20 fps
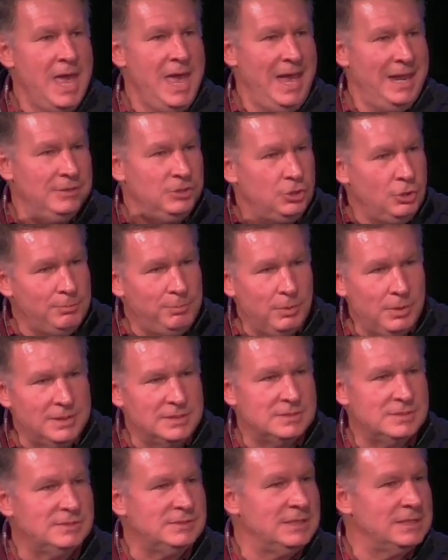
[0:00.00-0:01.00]
And you put in
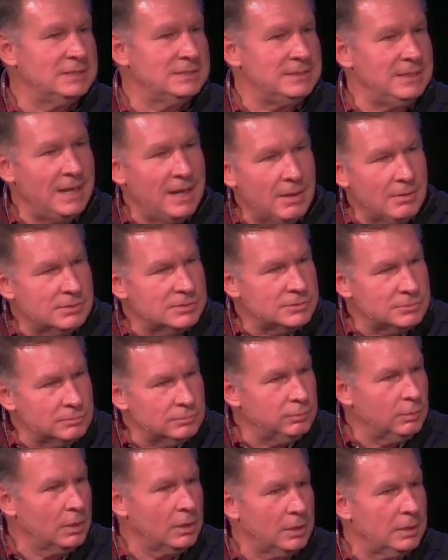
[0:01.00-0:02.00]
60 hours of
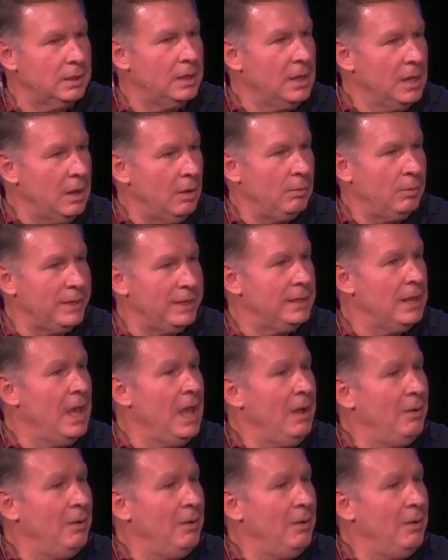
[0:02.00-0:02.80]
work a week.